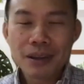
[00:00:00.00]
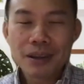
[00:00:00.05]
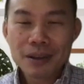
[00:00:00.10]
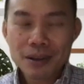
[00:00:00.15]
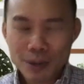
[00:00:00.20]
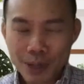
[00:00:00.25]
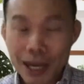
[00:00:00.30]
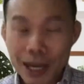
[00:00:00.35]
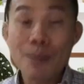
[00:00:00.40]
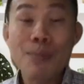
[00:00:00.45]

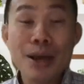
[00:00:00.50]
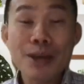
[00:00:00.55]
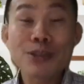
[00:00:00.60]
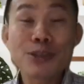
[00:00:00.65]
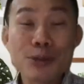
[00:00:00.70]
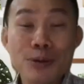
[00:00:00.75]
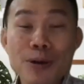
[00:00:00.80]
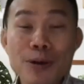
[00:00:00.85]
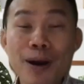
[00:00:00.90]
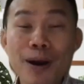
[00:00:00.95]
come as
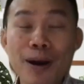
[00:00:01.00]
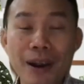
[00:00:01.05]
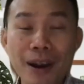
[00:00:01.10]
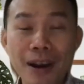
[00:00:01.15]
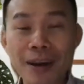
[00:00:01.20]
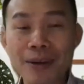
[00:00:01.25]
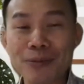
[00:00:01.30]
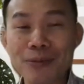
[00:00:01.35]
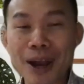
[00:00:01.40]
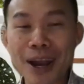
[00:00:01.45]
you are,
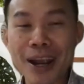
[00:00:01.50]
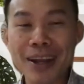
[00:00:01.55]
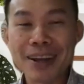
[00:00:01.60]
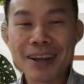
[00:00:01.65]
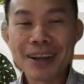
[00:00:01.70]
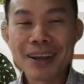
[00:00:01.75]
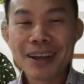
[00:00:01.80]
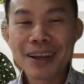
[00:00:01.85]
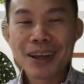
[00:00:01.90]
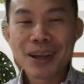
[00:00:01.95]
right?
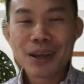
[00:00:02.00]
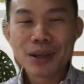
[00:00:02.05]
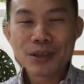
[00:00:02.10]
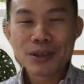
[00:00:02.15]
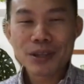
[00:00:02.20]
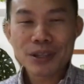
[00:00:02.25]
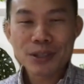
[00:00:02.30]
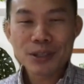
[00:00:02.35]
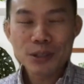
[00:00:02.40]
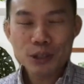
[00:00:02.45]

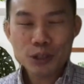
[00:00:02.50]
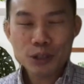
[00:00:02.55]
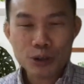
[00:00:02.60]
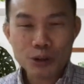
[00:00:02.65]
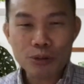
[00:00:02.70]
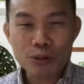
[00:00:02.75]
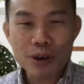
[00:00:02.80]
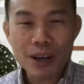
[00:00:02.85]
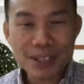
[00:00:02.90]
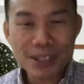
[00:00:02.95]
Just
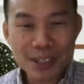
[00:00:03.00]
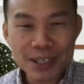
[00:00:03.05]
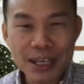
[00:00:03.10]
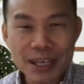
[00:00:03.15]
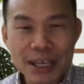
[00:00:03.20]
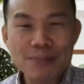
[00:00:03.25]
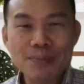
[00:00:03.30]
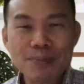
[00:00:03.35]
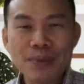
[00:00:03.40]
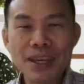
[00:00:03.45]
trust
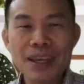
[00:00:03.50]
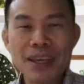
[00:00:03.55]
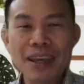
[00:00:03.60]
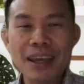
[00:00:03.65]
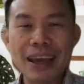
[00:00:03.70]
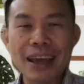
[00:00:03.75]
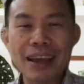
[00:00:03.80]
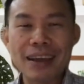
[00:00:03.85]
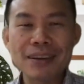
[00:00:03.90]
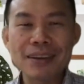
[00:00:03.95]
in me
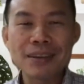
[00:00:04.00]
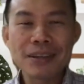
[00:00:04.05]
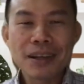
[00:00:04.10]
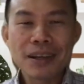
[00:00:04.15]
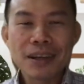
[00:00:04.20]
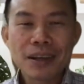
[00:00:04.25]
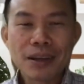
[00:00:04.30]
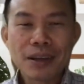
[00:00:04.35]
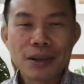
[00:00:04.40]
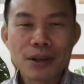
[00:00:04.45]
and,
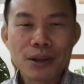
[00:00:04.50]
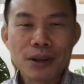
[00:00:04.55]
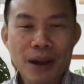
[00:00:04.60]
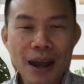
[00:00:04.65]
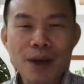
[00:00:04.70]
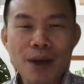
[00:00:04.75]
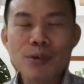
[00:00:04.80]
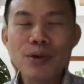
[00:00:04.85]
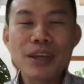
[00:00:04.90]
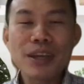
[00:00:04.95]
you know,
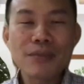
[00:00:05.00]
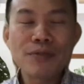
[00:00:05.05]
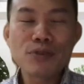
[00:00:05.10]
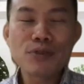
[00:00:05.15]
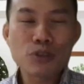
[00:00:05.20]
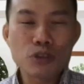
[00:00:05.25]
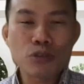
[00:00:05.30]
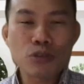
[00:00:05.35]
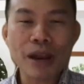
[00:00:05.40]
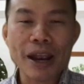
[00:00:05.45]
I will give you
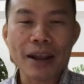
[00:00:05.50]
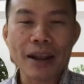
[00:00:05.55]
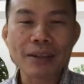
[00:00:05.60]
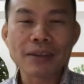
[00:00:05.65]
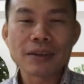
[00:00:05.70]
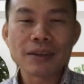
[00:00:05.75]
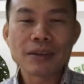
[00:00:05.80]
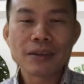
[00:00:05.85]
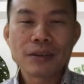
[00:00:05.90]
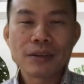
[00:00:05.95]
strength.
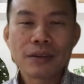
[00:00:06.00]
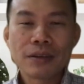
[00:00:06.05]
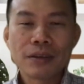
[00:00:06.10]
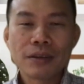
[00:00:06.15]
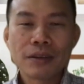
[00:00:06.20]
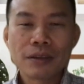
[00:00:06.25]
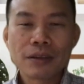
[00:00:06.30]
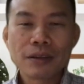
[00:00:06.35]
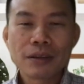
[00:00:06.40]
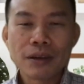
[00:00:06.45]

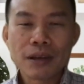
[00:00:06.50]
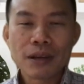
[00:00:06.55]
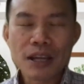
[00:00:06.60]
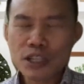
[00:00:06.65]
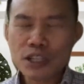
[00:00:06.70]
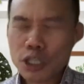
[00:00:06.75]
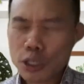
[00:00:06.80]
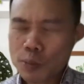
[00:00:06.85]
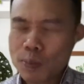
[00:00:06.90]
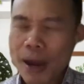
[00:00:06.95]
In
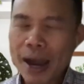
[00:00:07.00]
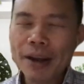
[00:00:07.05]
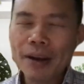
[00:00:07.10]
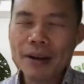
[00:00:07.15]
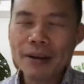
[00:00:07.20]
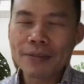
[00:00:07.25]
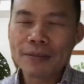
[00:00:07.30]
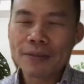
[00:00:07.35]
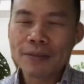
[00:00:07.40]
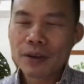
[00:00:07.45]
spite
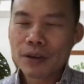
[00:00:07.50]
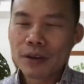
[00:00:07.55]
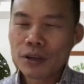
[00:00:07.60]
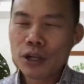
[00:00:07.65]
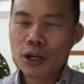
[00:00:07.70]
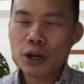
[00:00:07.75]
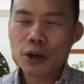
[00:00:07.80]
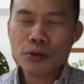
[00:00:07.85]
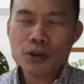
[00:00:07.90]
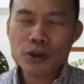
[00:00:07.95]
of, you
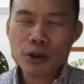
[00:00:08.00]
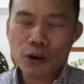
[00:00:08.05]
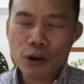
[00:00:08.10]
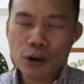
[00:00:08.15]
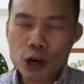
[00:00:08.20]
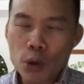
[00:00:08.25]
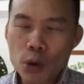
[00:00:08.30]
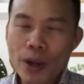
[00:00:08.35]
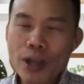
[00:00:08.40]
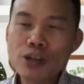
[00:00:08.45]
know, you're
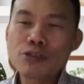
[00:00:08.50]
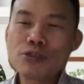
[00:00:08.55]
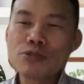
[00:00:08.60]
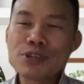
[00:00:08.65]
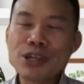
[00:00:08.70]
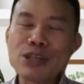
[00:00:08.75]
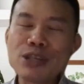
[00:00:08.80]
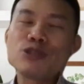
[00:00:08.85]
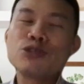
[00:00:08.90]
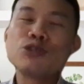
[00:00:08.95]
going through
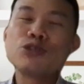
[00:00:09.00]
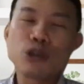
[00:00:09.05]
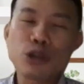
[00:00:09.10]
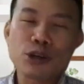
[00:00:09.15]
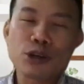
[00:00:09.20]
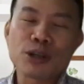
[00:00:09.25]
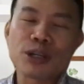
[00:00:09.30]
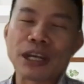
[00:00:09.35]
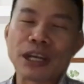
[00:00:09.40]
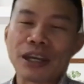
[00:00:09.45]
this
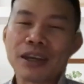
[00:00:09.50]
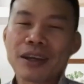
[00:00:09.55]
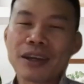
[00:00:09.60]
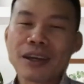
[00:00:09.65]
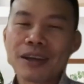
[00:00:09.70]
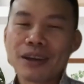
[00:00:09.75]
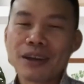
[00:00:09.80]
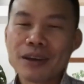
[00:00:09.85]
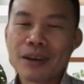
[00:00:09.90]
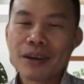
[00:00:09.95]
journey,
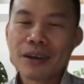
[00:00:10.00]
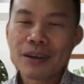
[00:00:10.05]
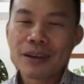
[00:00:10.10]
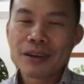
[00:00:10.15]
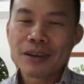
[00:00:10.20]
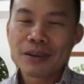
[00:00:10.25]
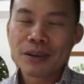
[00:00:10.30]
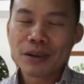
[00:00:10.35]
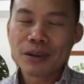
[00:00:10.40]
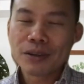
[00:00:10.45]

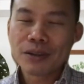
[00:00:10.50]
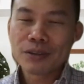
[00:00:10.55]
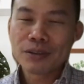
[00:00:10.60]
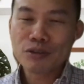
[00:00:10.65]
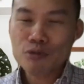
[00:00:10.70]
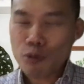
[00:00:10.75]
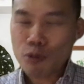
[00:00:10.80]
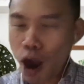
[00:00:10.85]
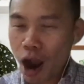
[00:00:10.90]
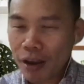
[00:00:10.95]
the
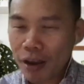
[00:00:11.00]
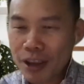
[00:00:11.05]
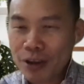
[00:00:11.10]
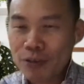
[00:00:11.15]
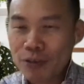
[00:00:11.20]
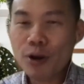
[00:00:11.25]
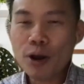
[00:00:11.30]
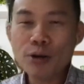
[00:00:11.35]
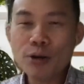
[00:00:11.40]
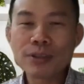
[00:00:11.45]
rocky
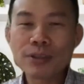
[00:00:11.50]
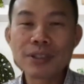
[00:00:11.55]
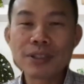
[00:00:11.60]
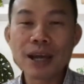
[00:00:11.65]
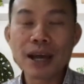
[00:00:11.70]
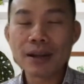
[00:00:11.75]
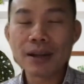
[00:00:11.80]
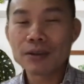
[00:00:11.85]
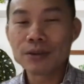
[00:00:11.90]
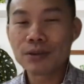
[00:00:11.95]
roads
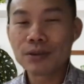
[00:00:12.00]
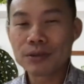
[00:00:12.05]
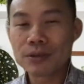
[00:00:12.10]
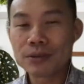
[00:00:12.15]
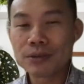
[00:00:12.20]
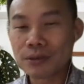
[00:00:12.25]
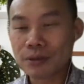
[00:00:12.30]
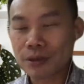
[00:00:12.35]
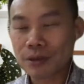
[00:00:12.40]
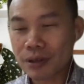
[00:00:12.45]
that
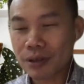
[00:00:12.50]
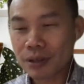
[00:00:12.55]
you're